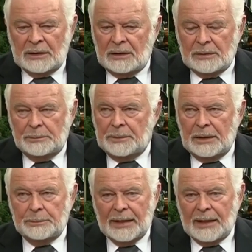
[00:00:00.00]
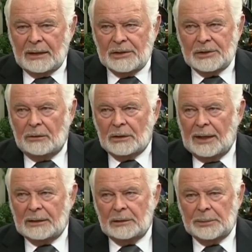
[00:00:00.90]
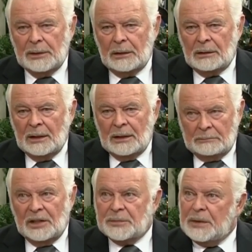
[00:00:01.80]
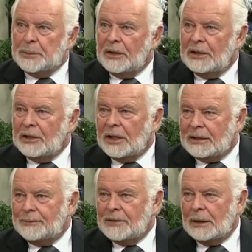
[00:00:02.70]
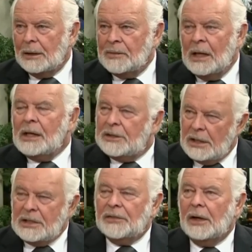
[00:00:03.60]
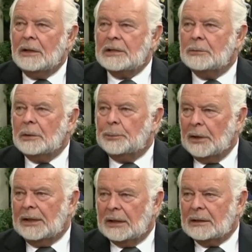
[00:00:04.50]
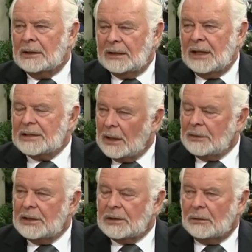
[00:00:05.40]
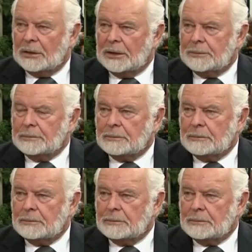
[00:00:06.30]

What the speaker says: these big bankers don't like the bill. Must be pretty good, These fellows were brilliant, and that's how they sold it.